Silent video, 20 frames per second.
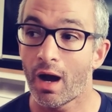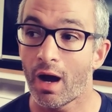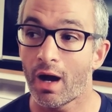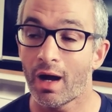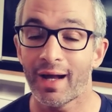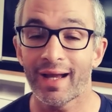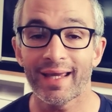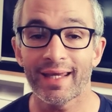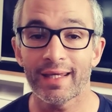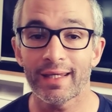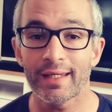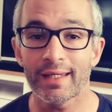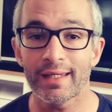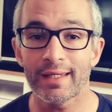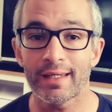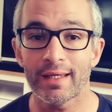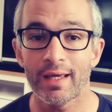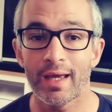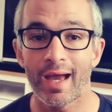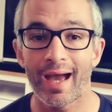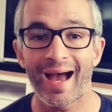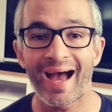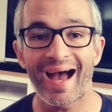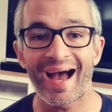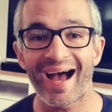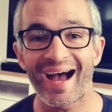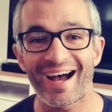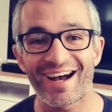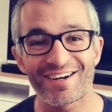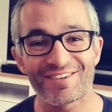I
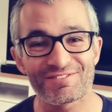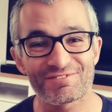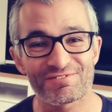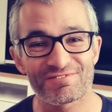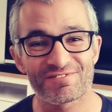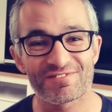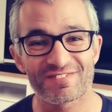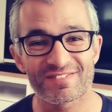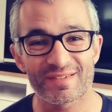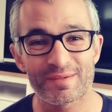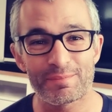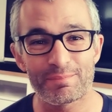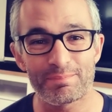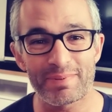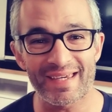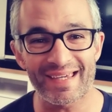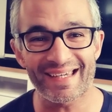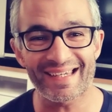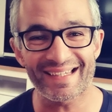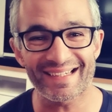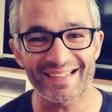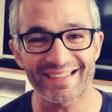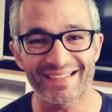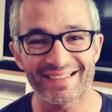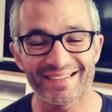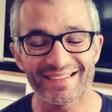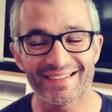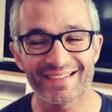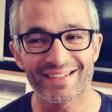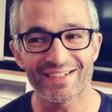have
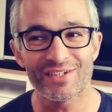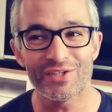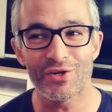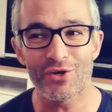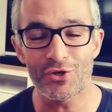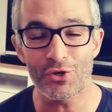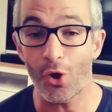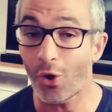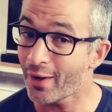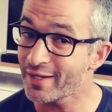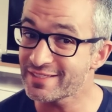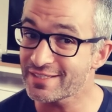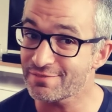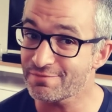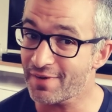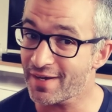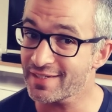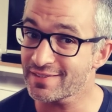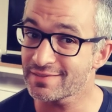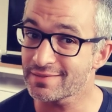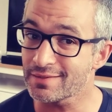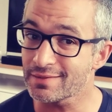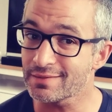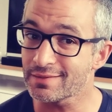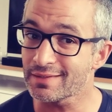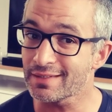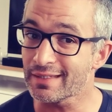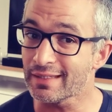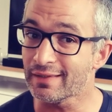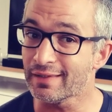been not as
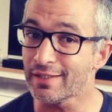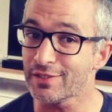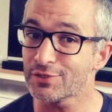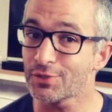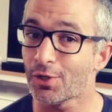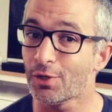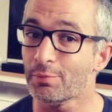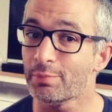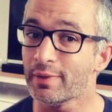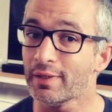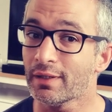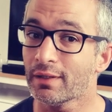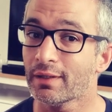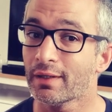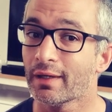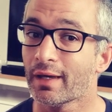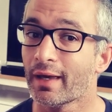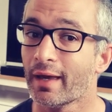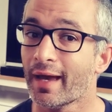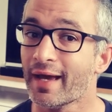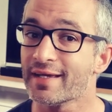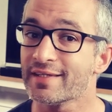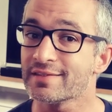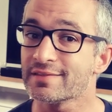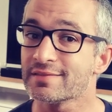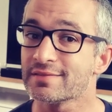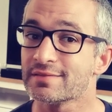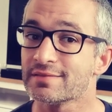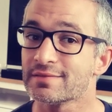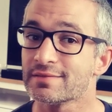invested in this hobby
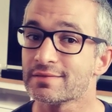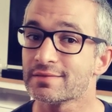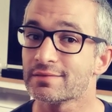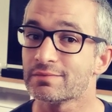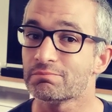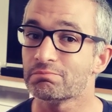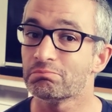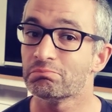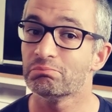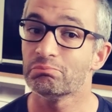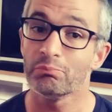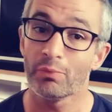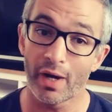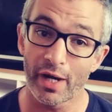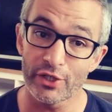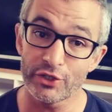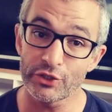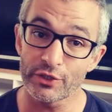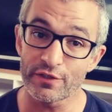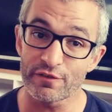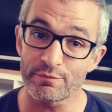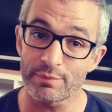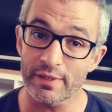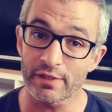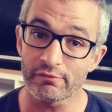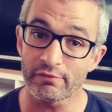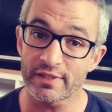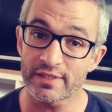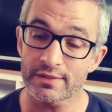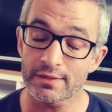as I should have
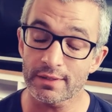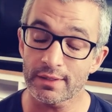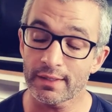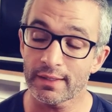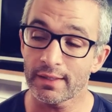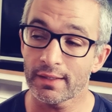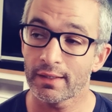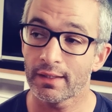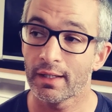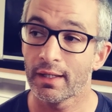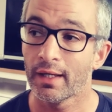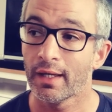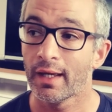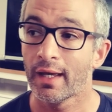been recently,